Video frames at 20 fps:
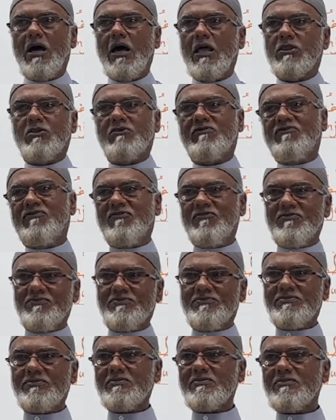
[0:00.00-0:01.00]
atf.
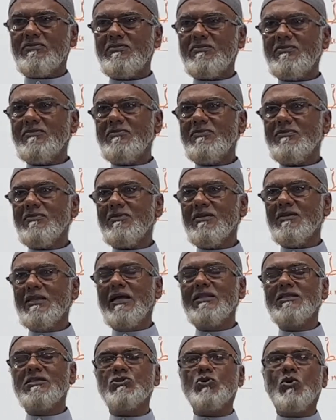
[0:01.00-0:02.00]

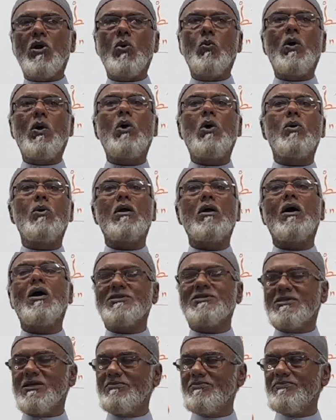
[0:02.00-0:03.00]
That is called waw
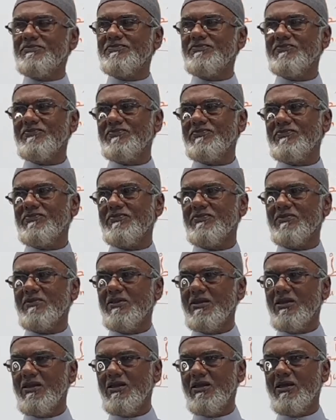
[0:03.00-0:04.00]
al-qasam.
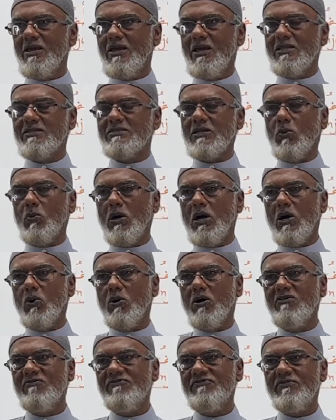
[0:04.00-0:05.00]
It's a
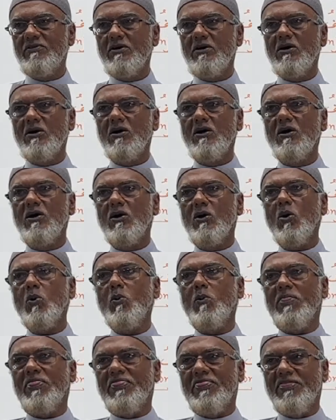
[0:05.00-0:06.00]
waw of
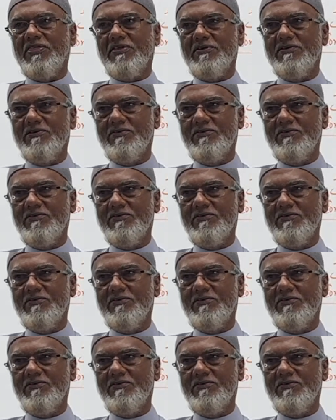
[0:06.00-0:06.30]
oath.